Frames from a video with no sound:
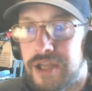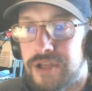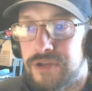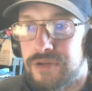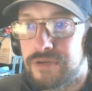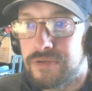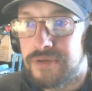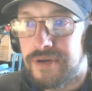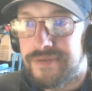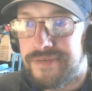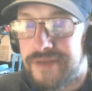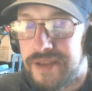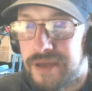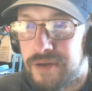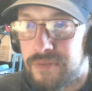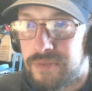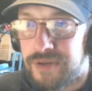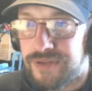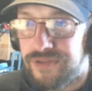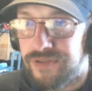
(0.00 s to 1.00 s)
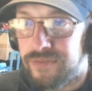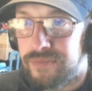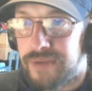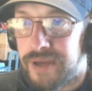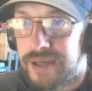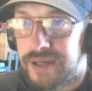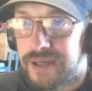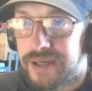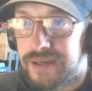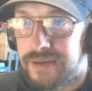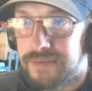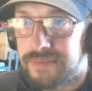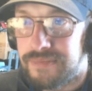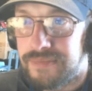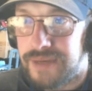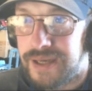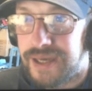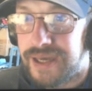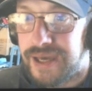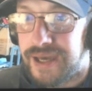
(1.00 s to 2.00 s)
do a video once a week
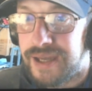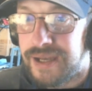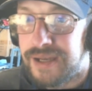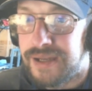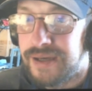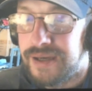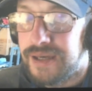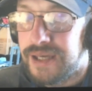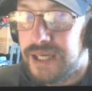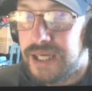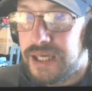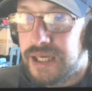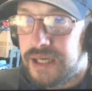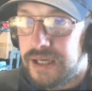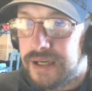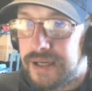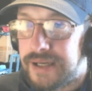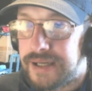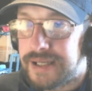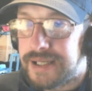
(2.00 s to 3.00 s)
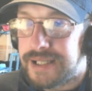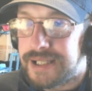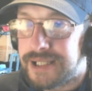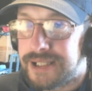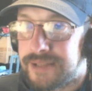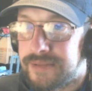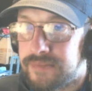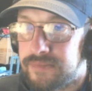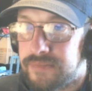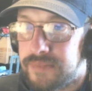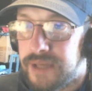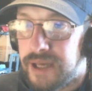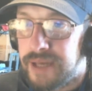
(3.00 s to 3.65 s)
again. I